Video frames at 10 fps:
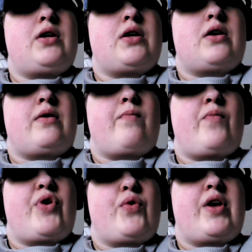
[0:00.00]
Um,
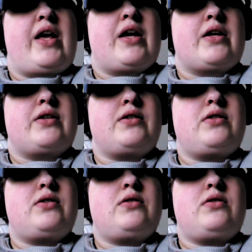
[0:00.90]
you
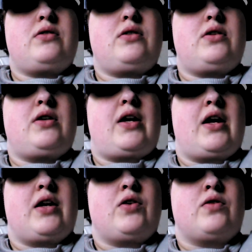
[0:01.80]
can't
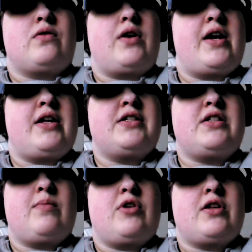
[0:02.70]
handle any
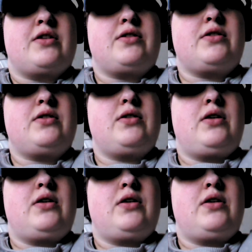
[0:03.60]
stimulus,